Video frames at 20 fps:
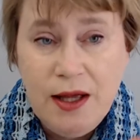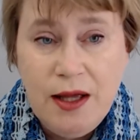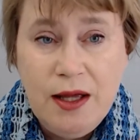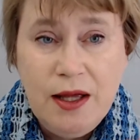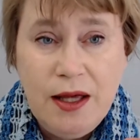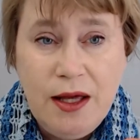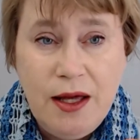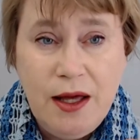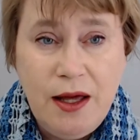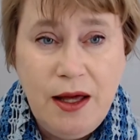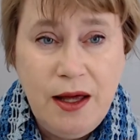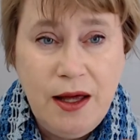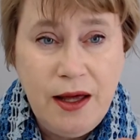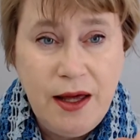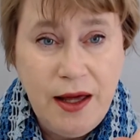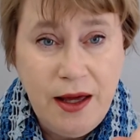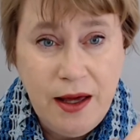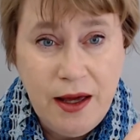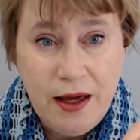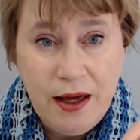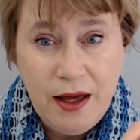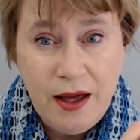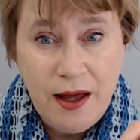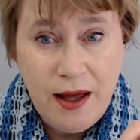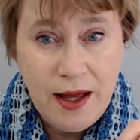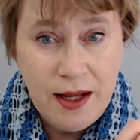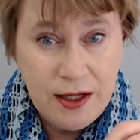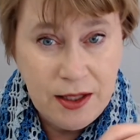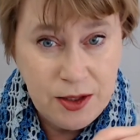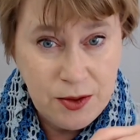Here
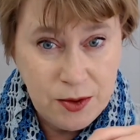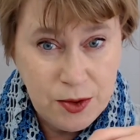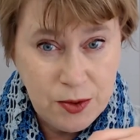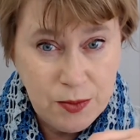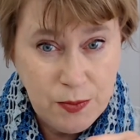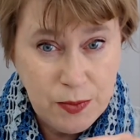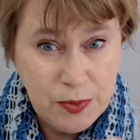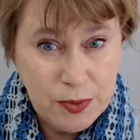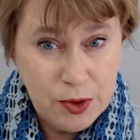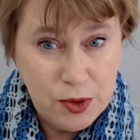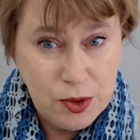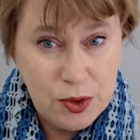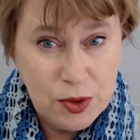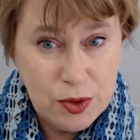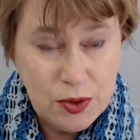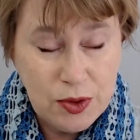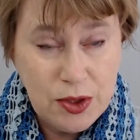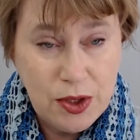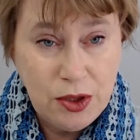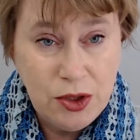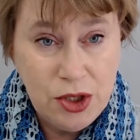Helen took the